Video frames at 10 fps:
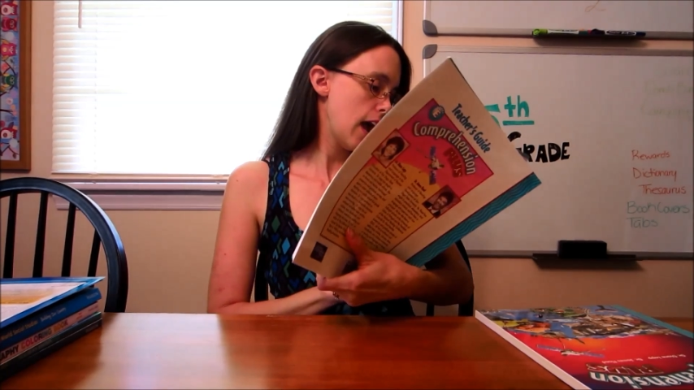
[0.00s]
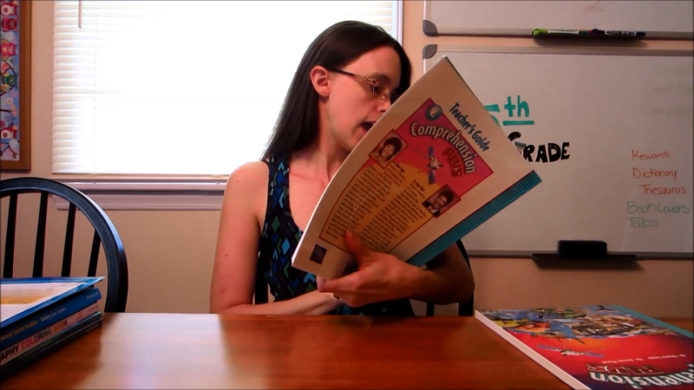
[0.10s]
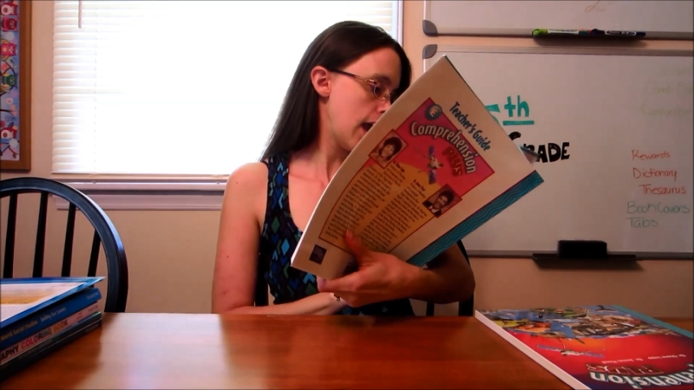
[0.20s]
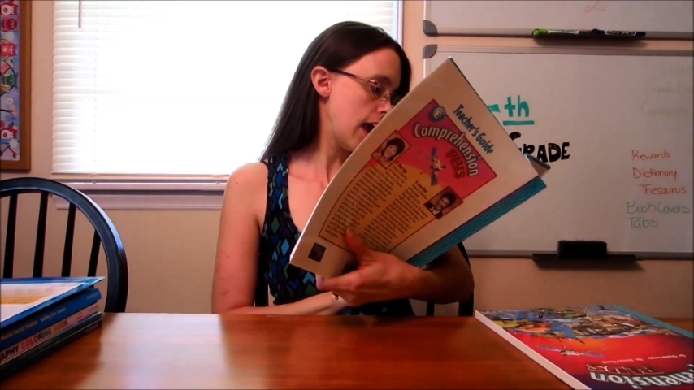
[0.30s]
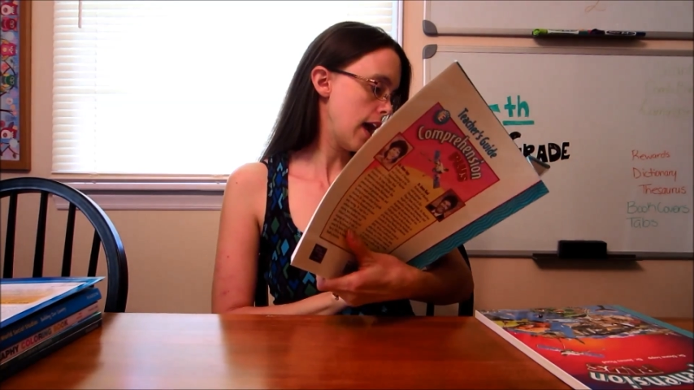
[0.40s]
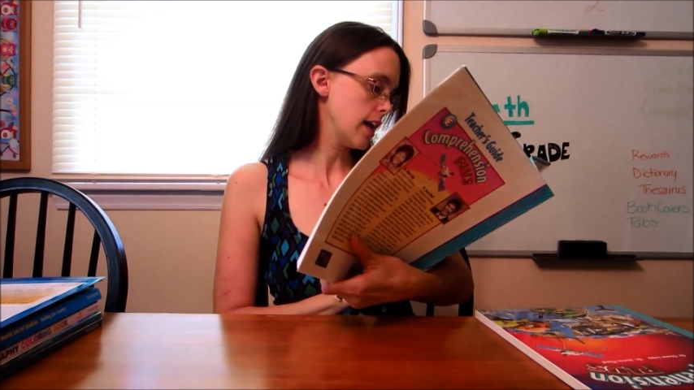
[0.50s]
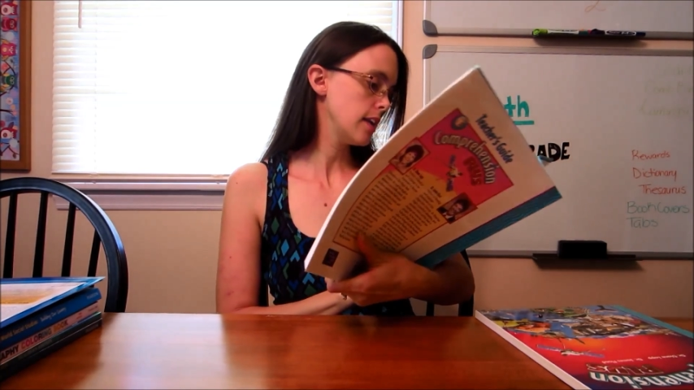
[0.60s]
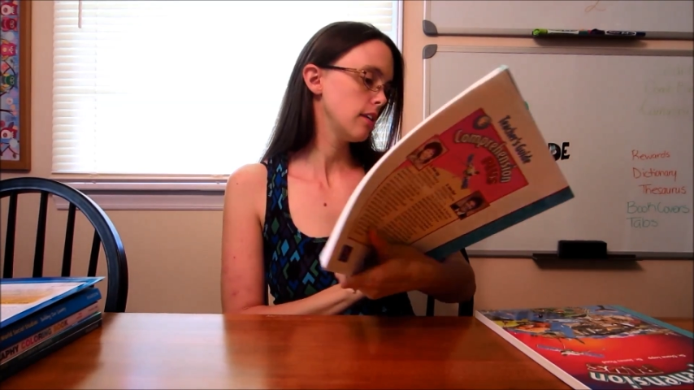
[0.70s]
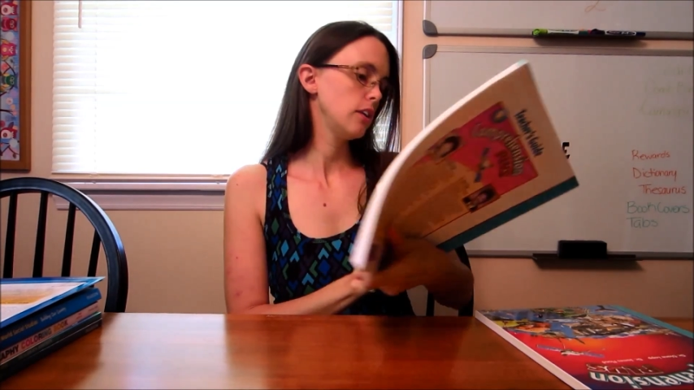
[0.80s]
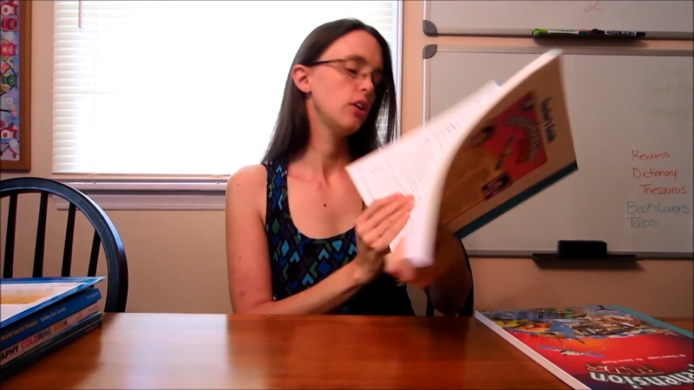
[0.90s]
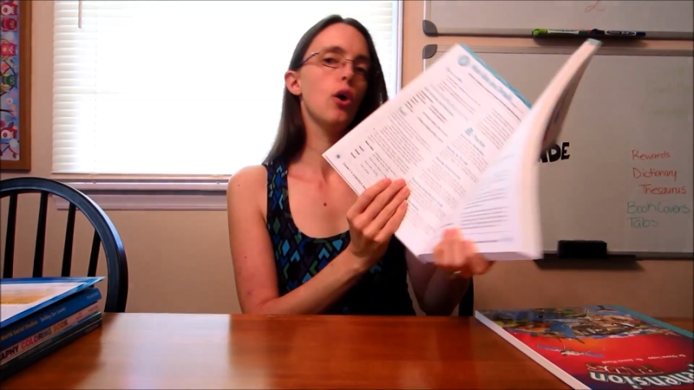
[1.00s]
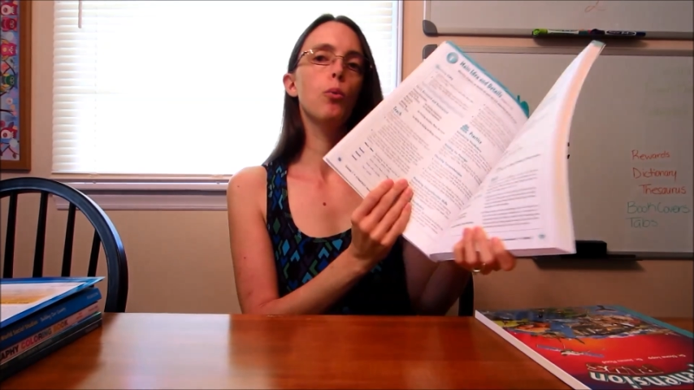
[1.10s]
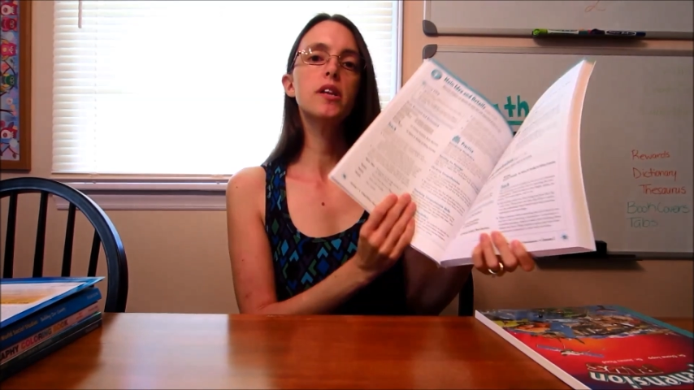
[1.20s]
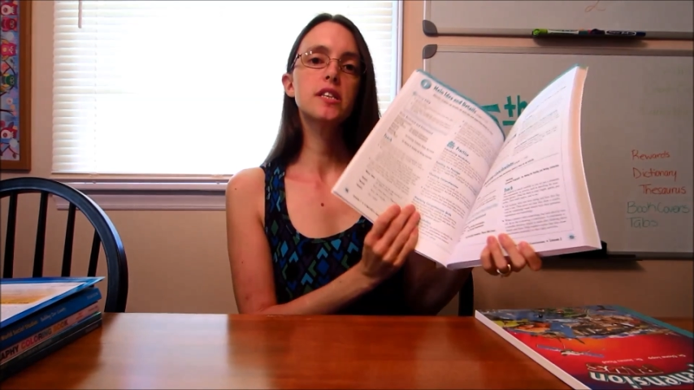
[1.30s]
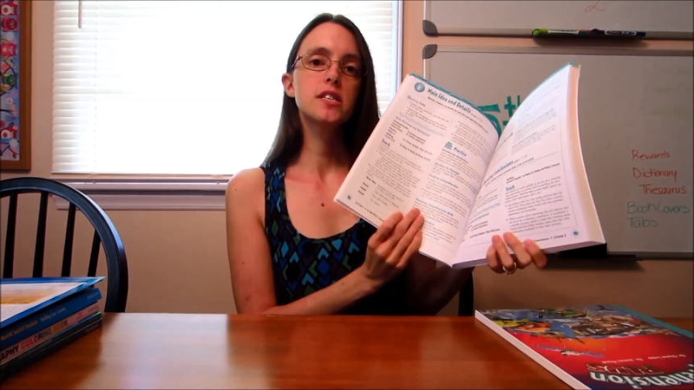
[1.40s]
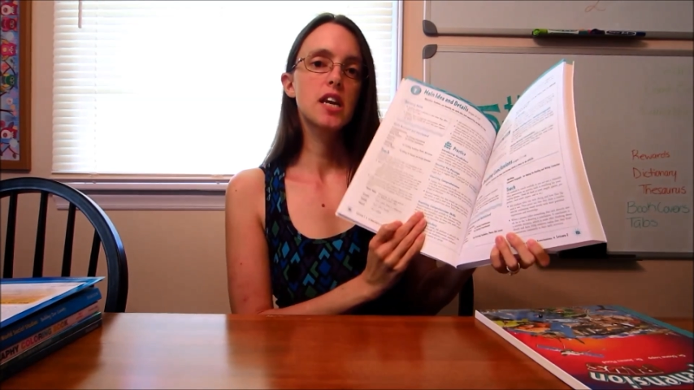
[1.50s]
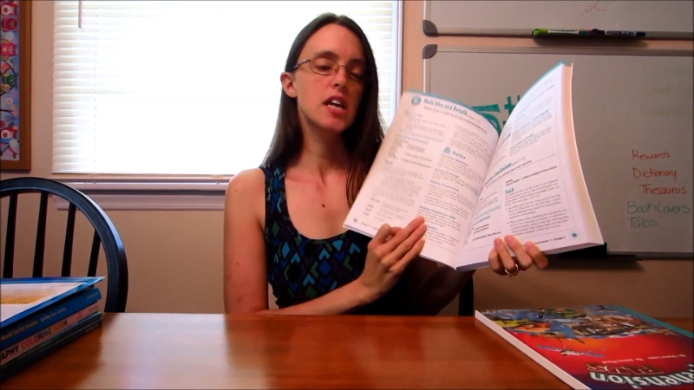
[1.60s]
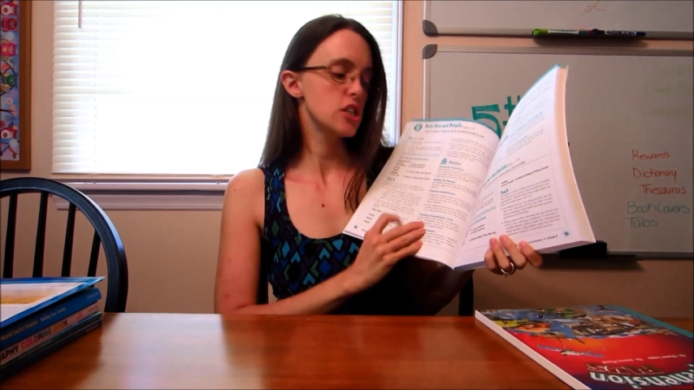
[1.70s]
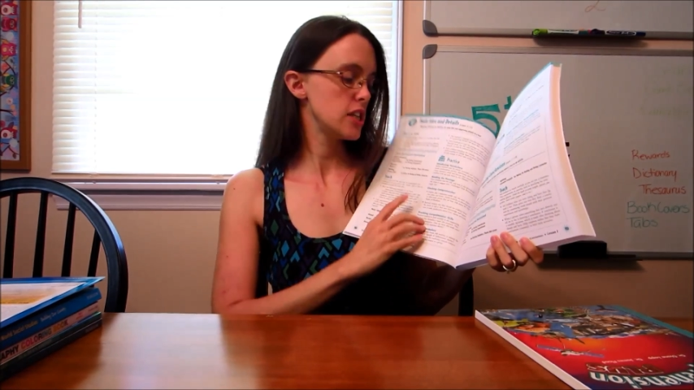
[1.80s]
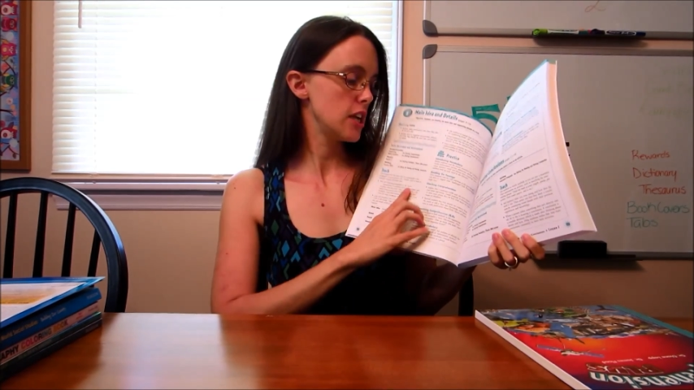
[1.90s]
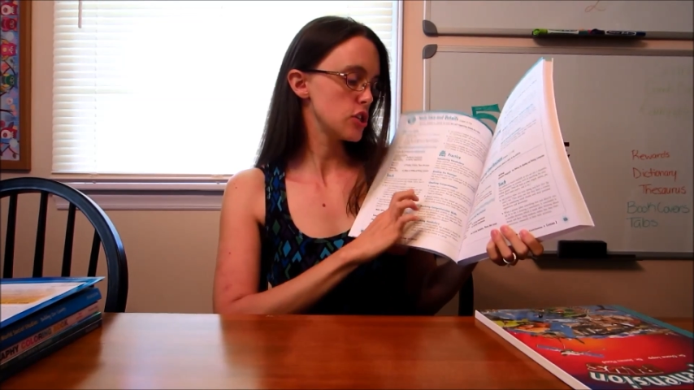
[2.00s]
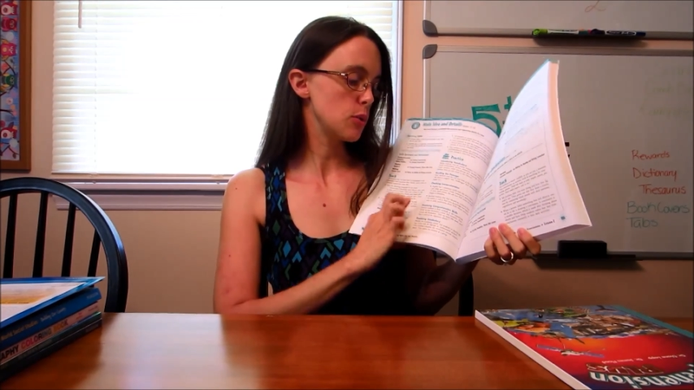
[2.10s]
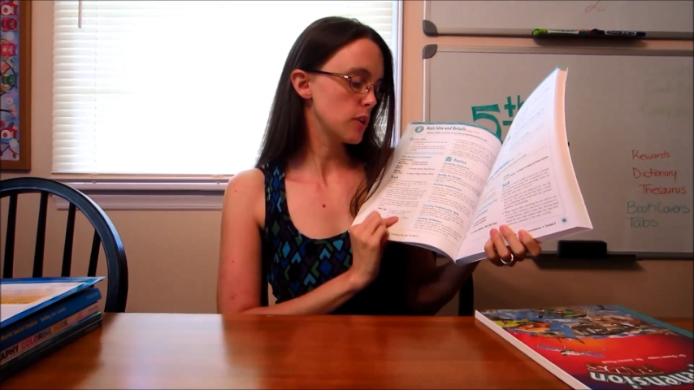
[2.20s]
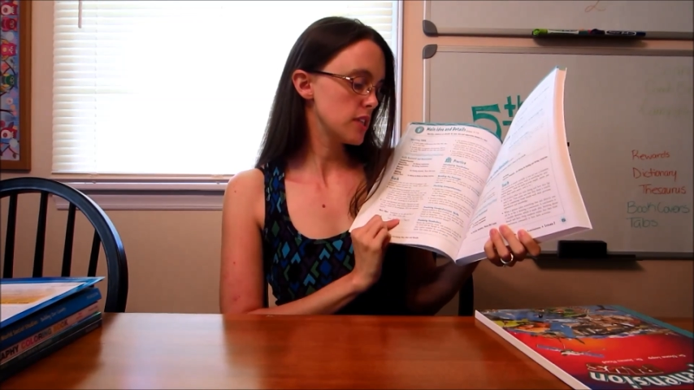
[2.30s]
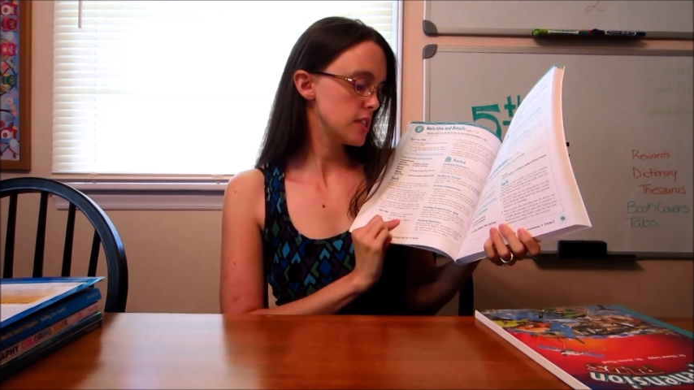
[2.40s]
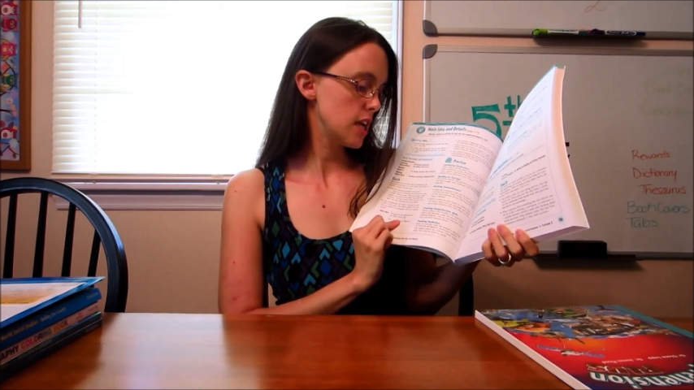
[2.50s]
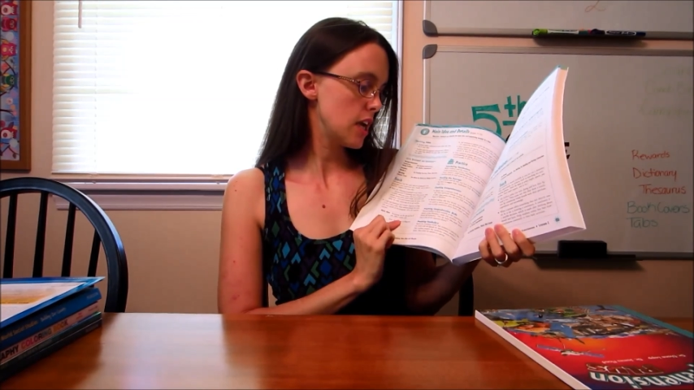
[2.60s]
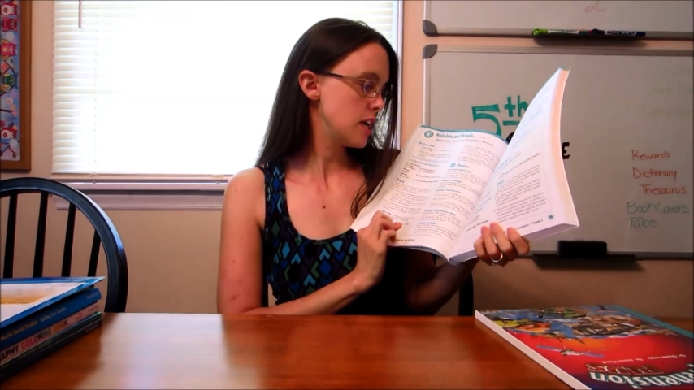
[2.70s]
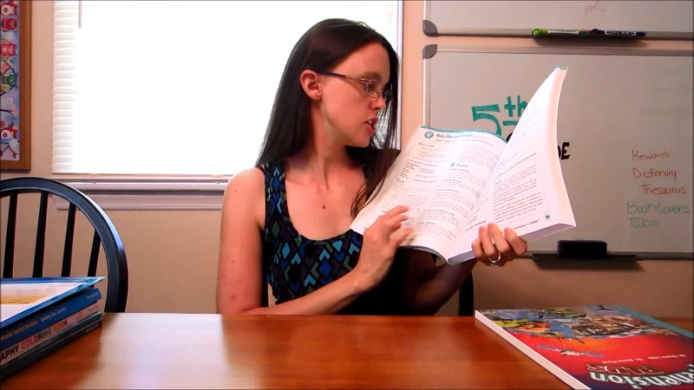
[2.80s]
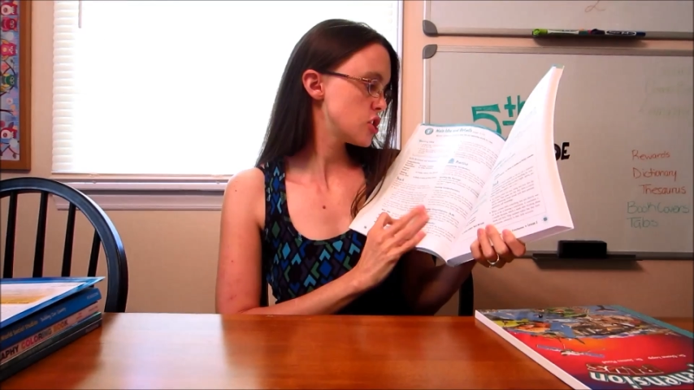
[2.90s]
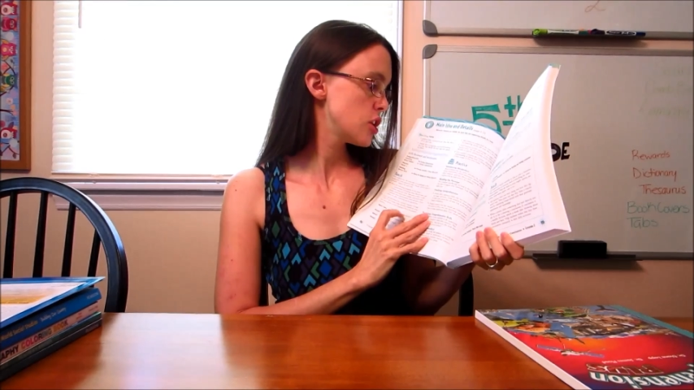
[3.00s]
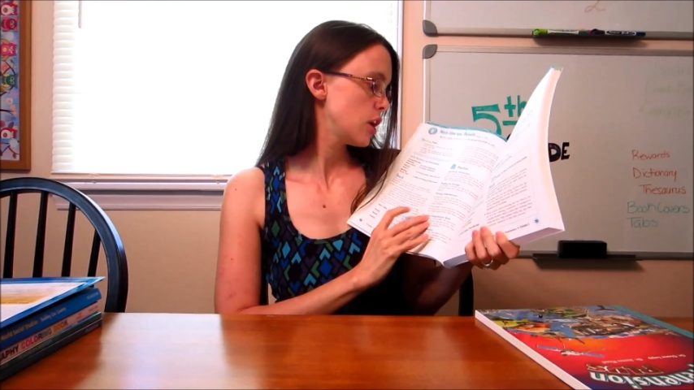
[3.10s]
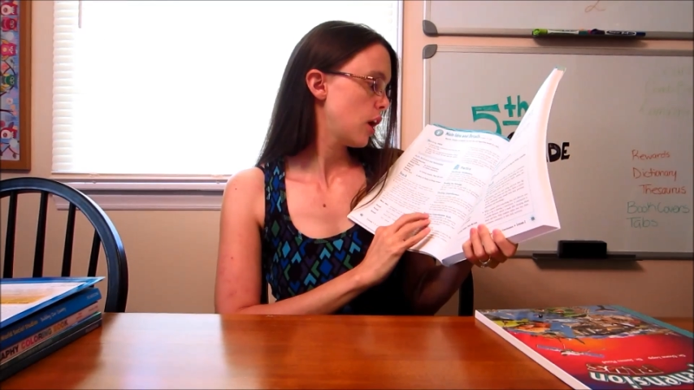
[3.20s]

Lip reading: and, you know, what to teach. It tells you what to teach.